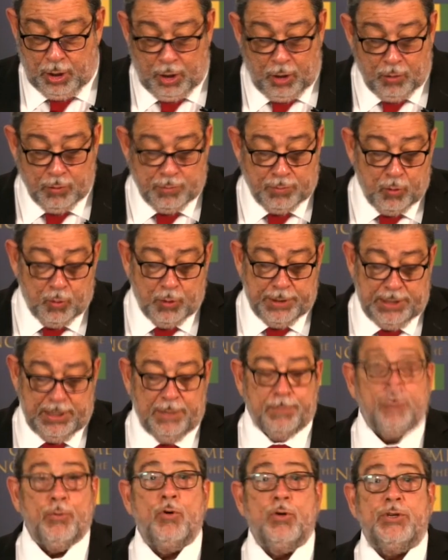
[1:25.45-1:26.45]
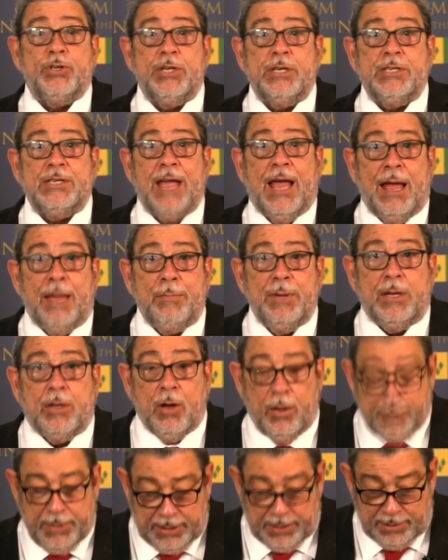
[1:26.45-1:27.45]
Outmoded approaches are
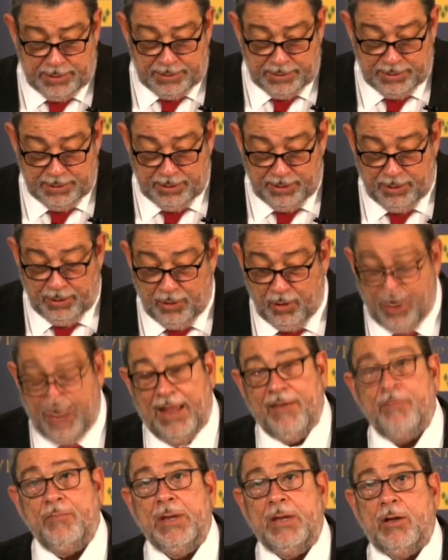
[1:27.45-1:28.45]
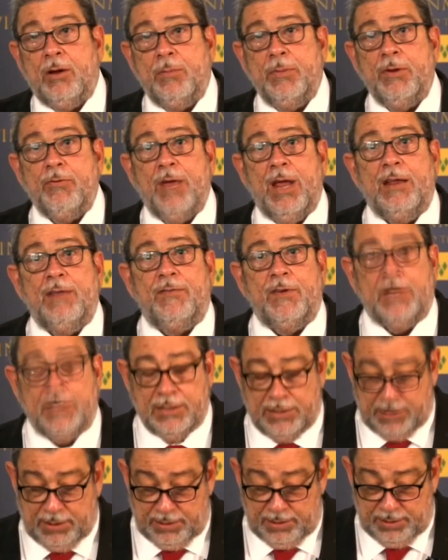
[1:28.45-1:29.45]
becoming or have become
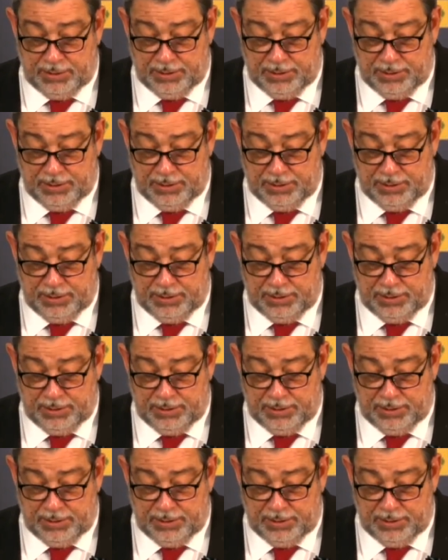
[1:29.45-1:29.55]
irrelevant.